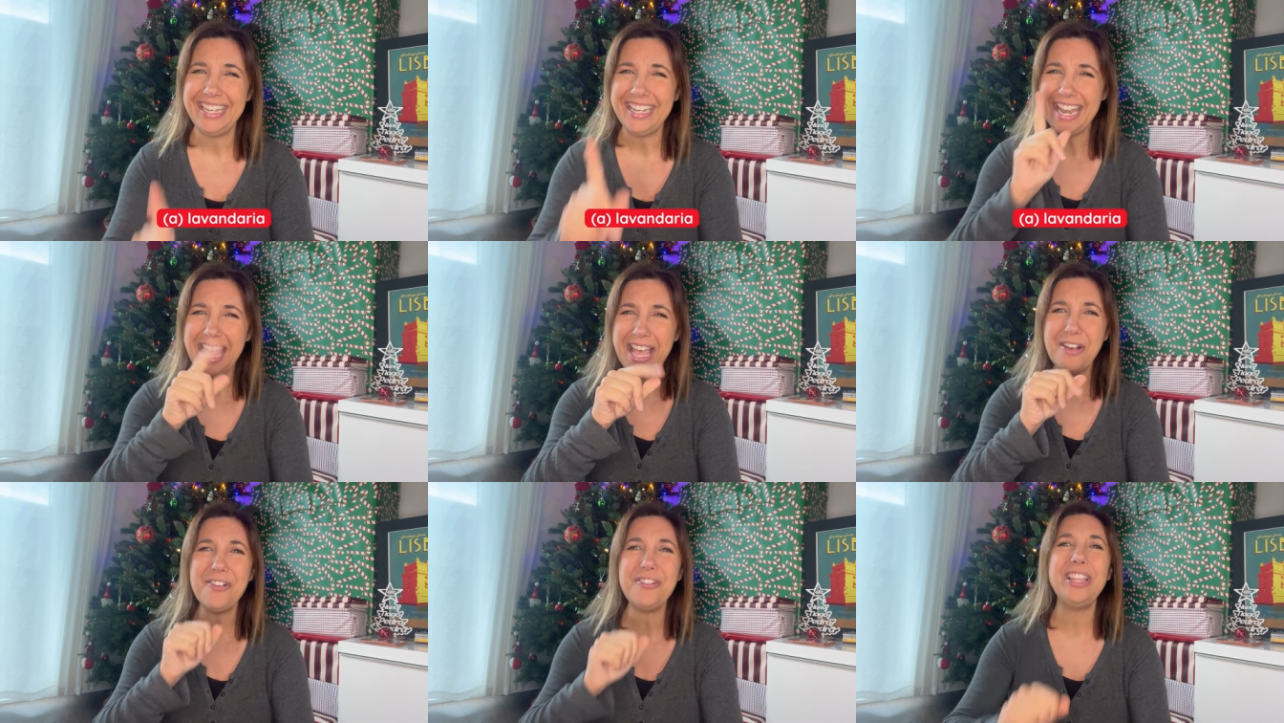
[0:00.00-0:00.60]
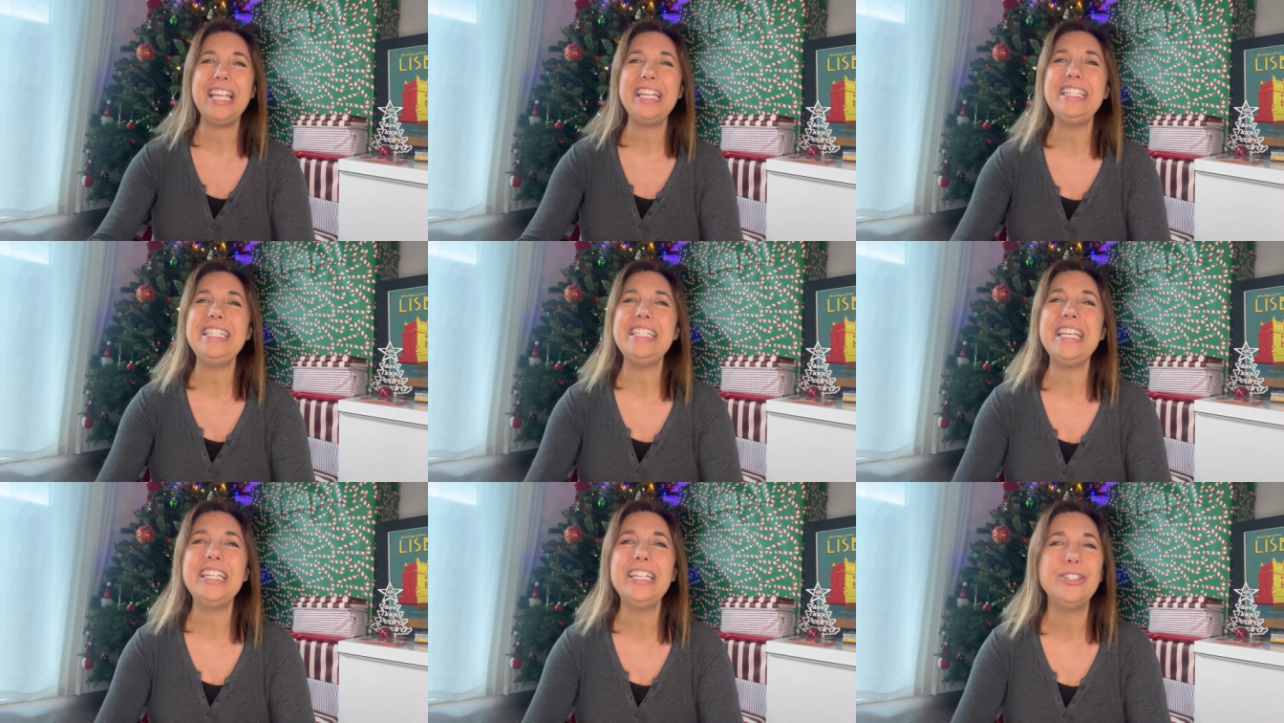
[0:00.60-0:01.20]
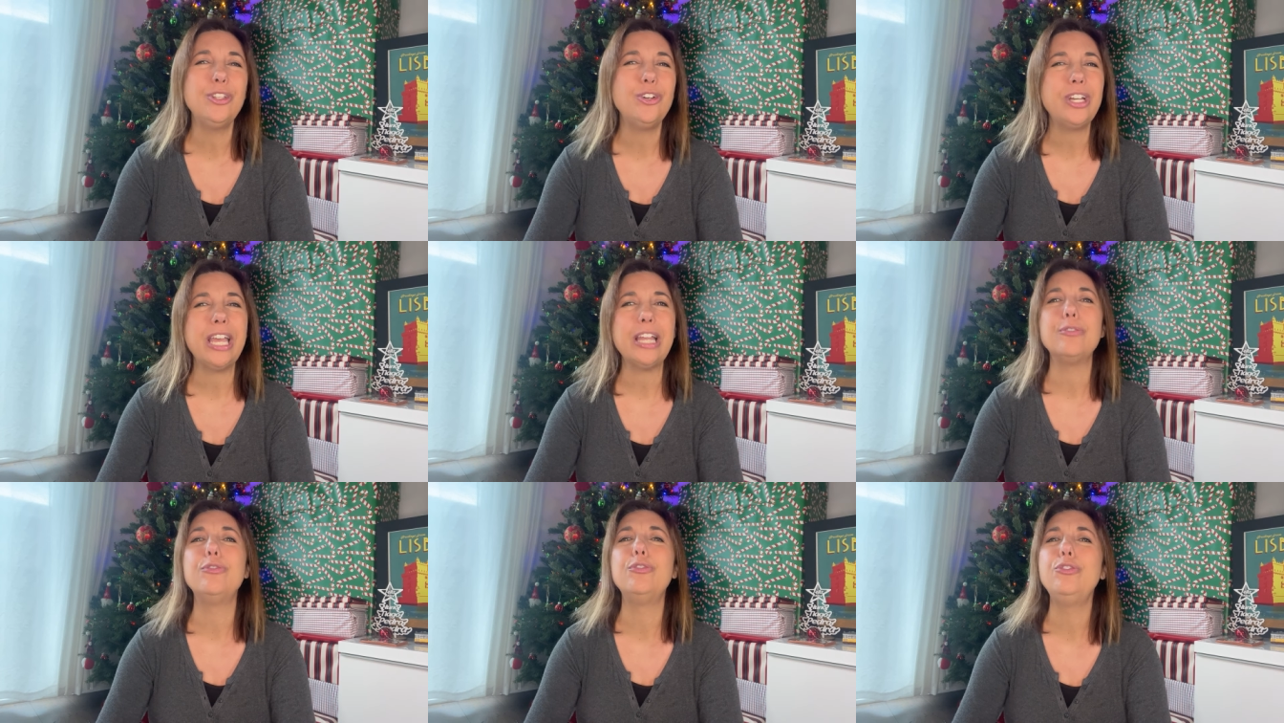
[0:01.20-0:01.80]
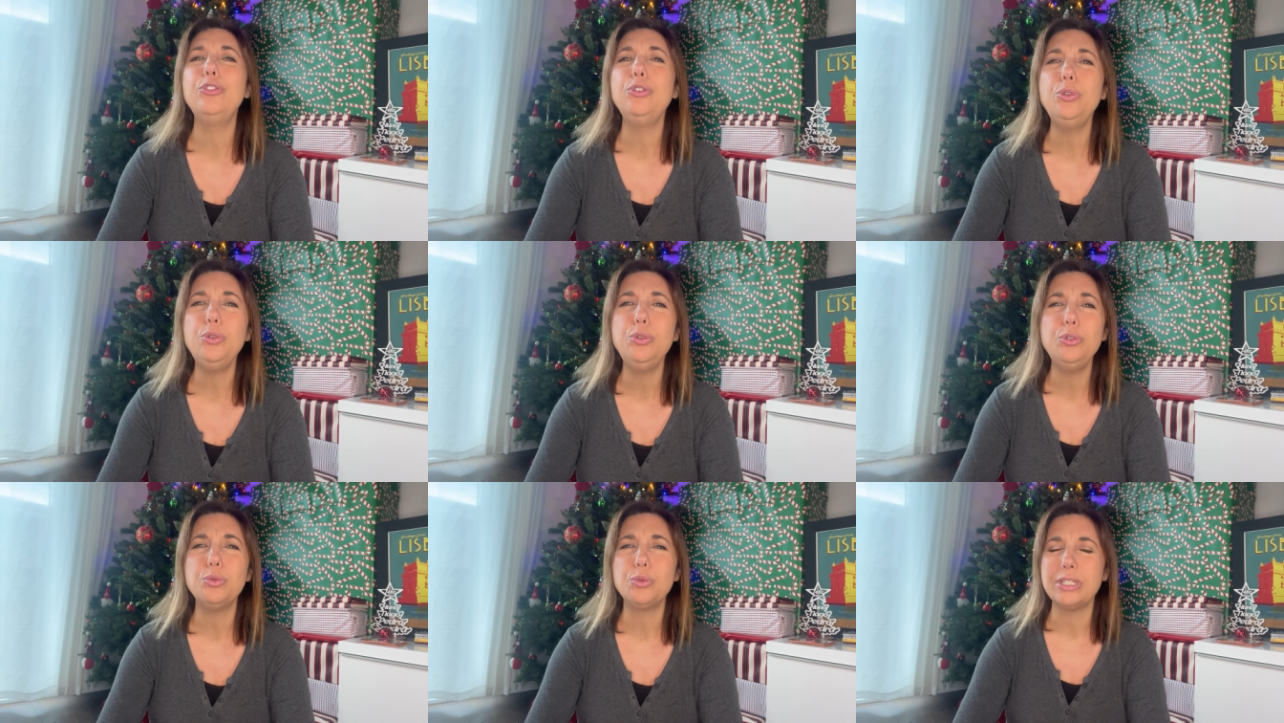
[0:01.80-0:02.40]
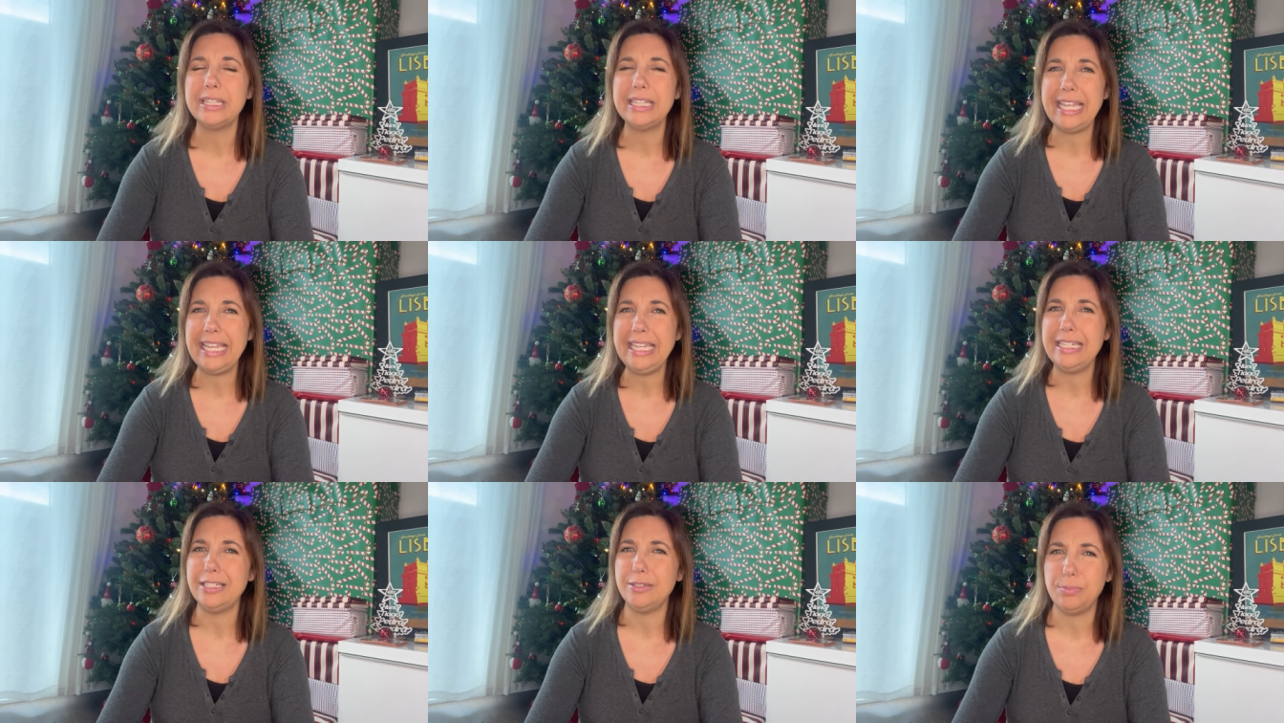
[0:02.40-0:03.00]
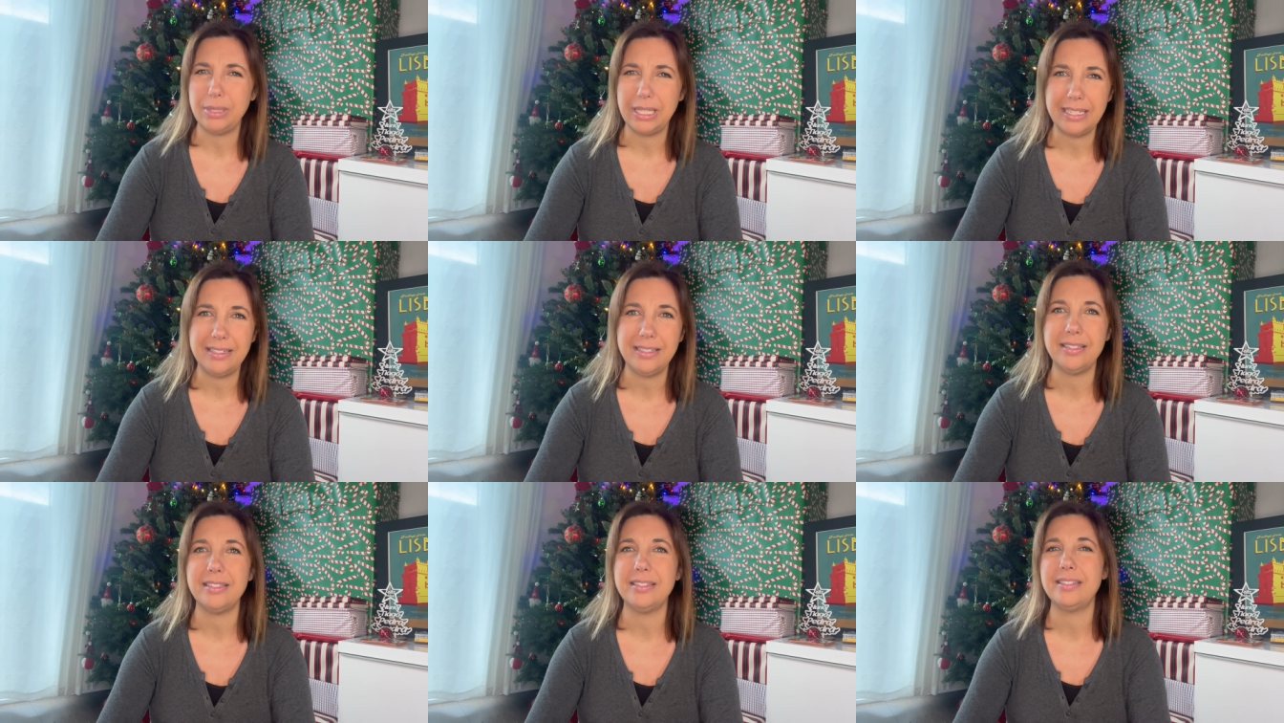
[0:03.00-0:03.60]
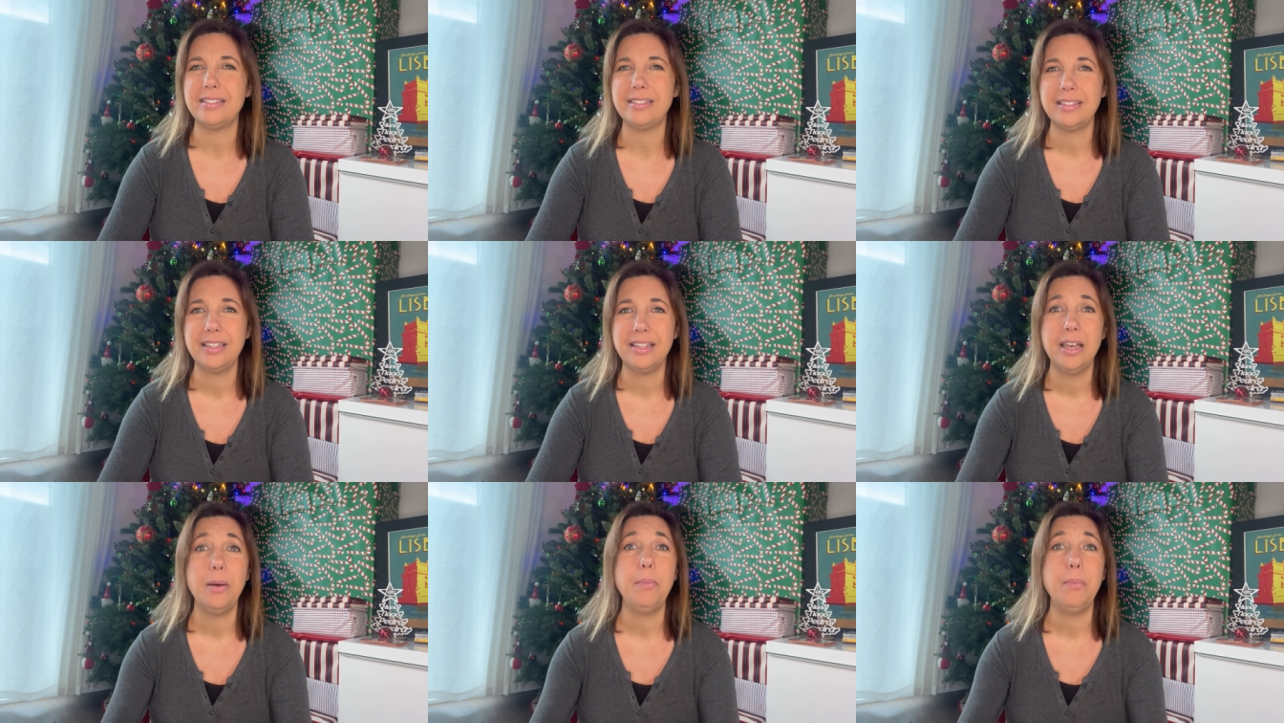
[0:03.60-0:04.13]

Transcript: Now let's take a look at food related places.